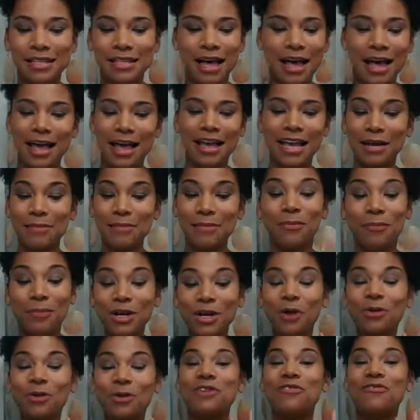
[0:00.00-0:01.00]
like, but
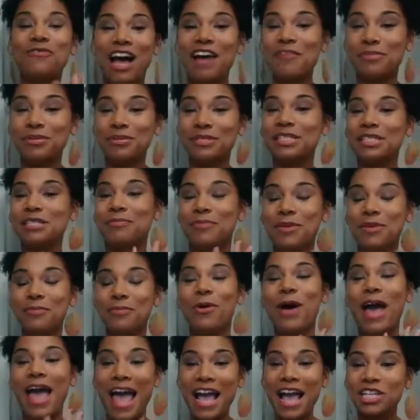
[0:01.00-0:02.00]
only 5% of the
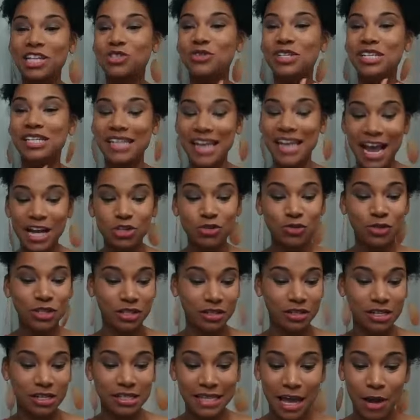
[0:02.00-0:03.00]
people actually naturally
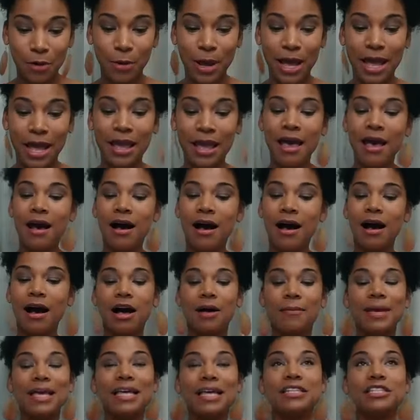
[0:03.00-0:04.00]
look that way.
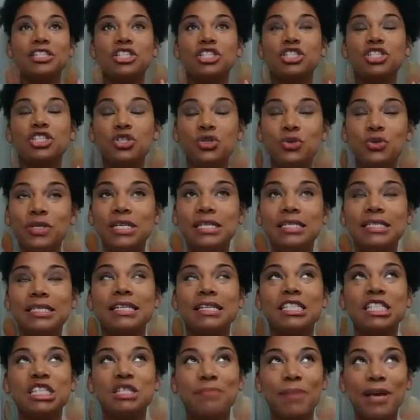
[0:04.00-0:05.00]
And students,
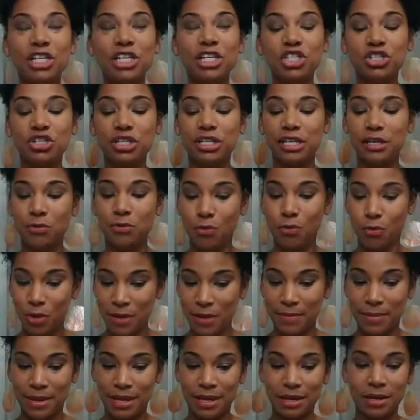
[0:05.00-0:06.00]
especially
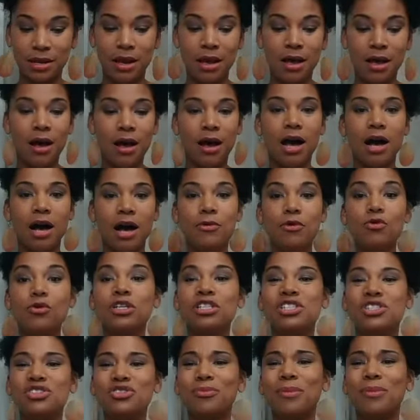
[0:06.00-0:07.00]
women who
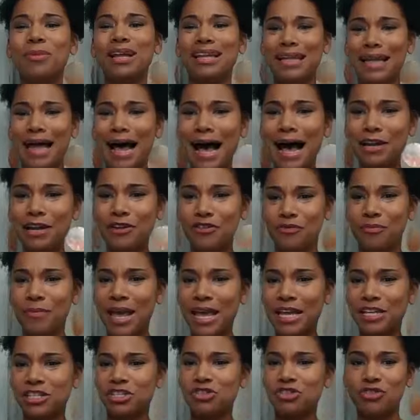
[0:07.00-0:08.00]
consume a lot of
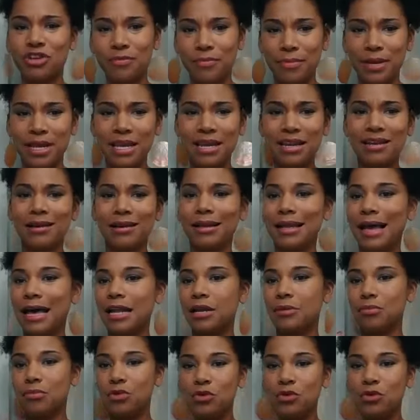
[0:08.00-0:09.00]
mainstream media, a lot
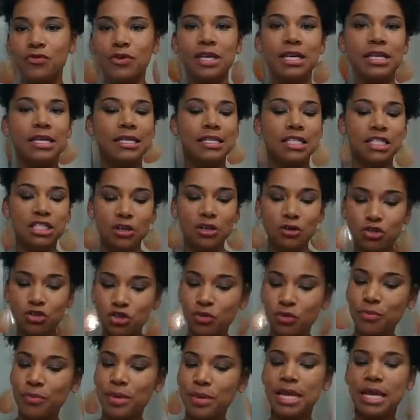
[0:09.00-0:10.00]
of movies, social
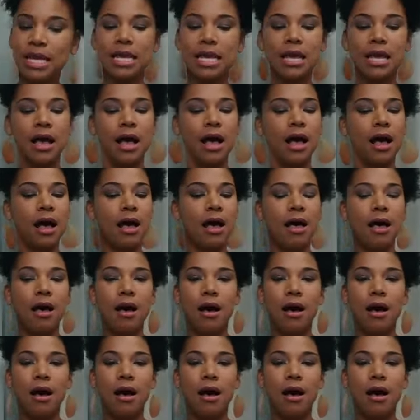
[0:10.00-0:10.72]
media,